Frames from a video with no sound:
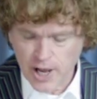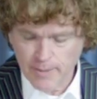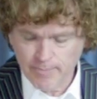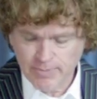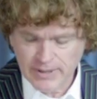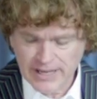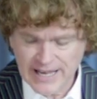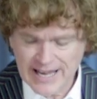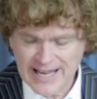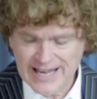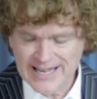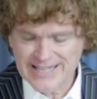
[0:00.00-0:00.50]
I
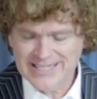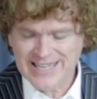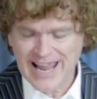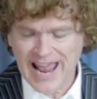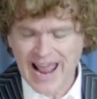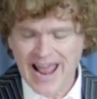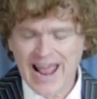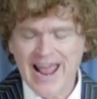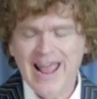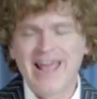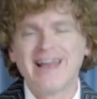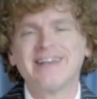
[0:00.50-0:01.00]
please
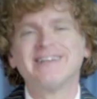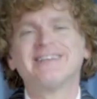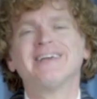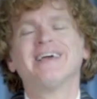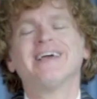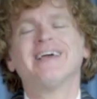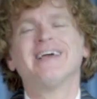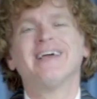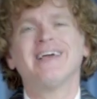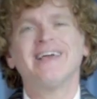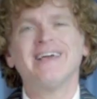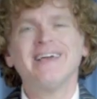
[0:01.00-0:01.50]
and
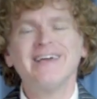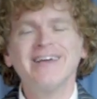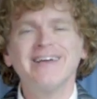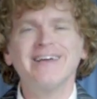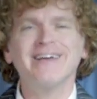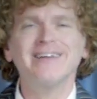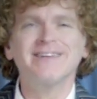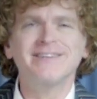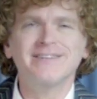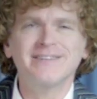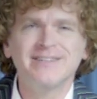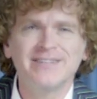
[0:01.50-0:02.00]

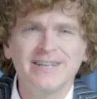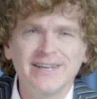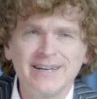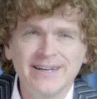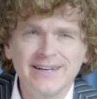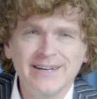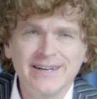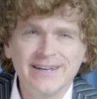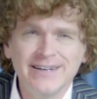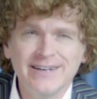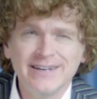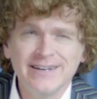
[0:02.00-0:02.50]
it
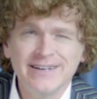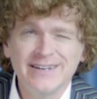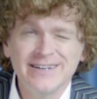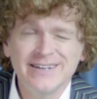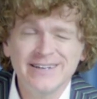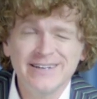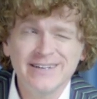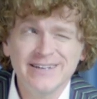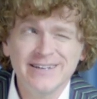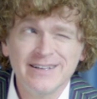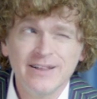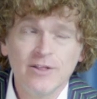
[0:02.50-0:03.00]

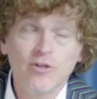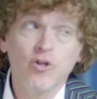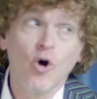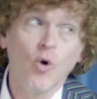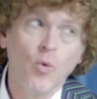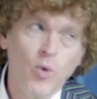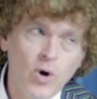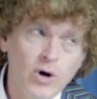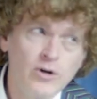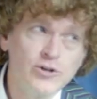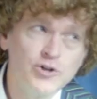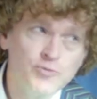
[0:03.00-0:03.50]
the
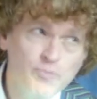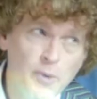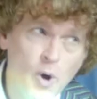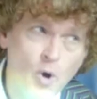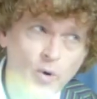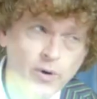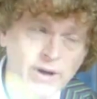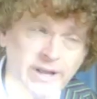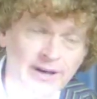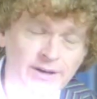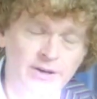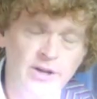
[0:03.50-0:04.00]
word
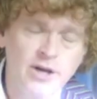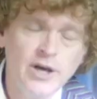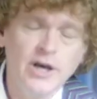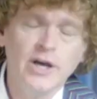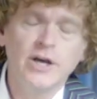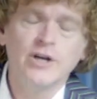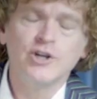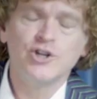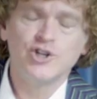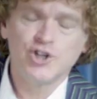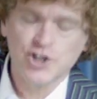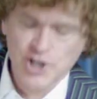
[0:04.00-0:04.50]
spoken
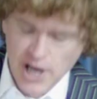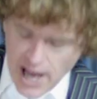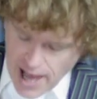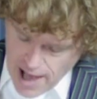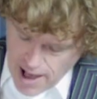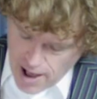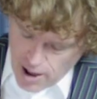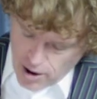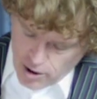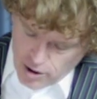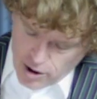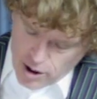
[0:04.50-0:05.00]

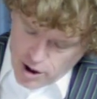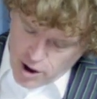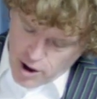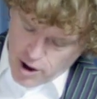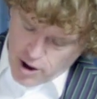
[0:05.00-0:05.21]
shall